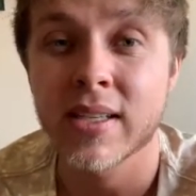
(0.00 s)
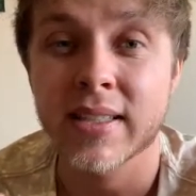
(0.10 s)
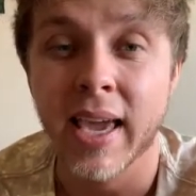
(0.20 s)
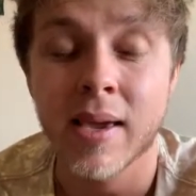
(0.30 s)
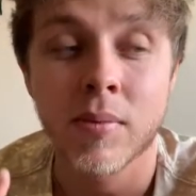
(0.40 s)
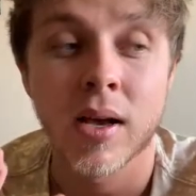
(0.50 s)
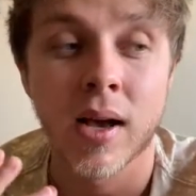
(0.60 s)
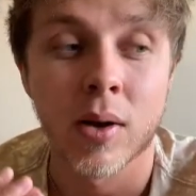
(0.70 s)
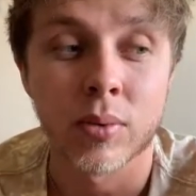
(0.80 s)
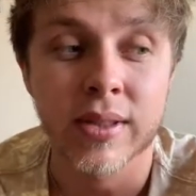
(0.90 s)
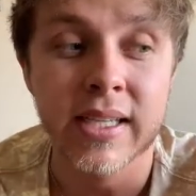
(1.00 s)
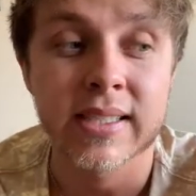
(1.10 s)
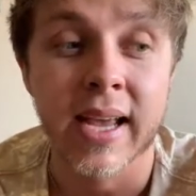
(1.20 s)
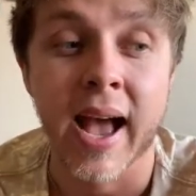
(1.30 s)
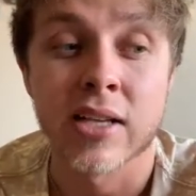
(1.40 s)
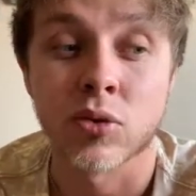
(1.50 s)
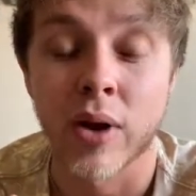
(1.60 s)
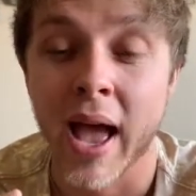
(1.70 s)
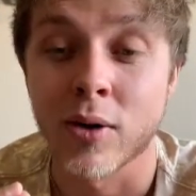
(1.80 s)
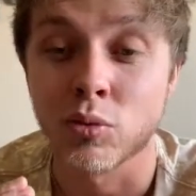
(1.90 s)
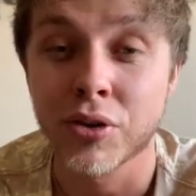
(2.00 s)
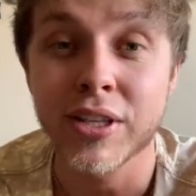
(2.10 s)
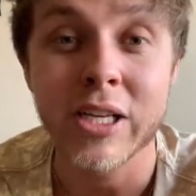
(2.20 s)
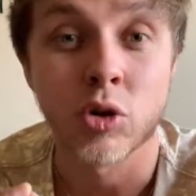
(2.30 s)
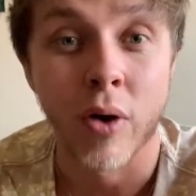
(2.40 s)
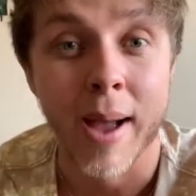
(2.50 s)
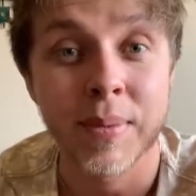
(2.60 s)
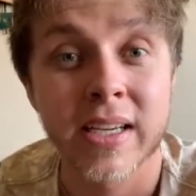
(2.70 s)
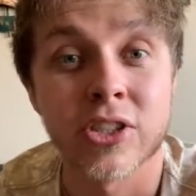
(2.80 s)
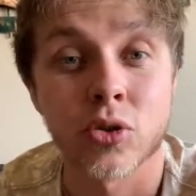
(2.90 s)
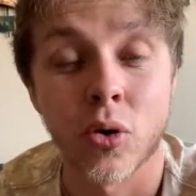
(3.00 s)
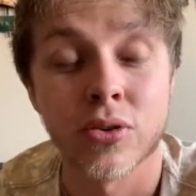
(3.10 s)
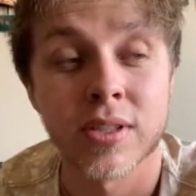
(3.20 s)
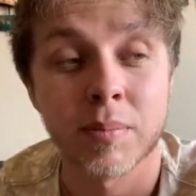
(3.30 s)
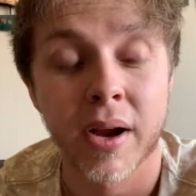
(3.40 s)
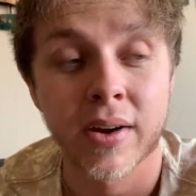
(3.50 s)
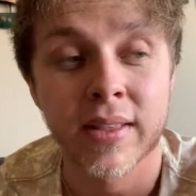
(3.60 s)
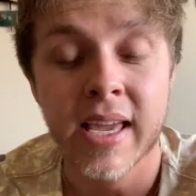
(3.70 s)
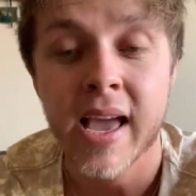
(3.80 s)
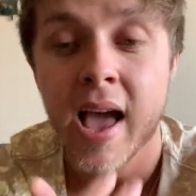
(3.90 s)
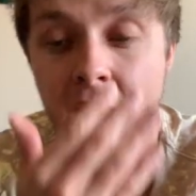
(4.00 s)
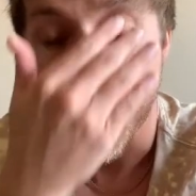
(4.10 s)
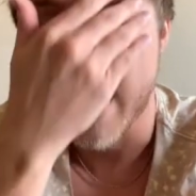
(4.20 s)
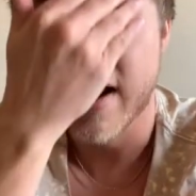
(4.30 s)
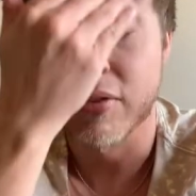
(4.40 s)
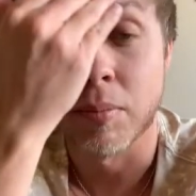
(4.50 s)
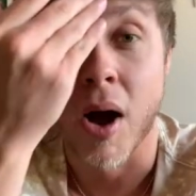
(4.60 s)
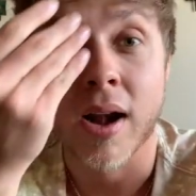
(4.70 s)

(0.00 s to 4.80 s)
game released, it had really crappy controls, apparently. I never bought it